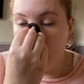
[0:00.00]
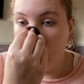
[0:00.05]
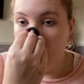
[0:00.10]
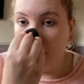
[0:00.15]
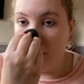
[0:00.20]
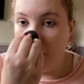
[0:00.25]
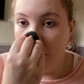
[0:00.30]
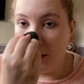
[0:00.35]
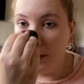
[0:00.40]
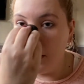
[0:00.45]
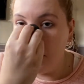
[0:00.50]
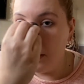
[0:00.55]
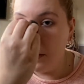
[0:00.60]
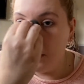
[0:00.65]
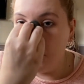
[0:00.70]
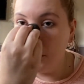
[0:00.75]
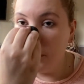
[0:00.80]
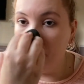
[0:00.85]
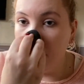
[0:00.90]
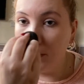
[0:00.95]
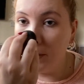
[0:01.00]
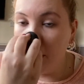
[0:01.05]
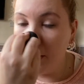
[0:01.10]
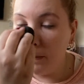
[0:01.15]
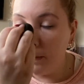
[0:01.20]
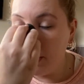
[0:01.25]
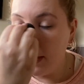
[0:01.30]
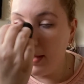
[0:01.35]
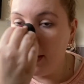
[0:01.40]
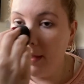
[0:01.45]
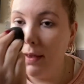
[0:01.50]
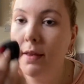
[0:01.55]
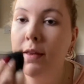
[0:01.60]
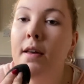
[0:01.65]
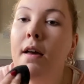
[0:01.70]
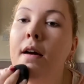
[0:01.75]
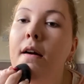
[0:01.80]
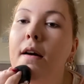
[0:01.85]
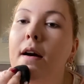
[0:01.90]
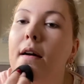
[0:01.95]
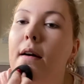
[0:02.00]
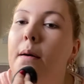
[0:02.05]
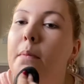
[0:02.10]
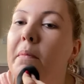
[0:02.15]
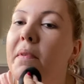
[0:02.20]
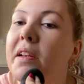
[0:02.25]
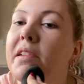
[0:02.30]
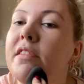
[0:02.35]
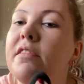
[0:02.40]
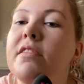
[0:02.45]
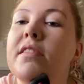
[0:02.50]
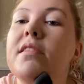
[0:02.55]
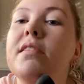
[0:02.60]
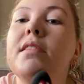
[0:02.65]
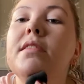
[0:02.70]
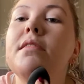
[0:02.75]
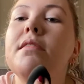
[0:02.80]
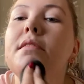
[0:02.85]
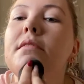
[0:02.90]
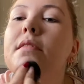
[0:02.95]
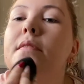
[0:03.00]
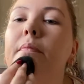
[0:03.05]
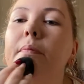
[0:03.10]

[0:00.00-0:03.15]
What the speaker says: down my nose a bit, on my chin,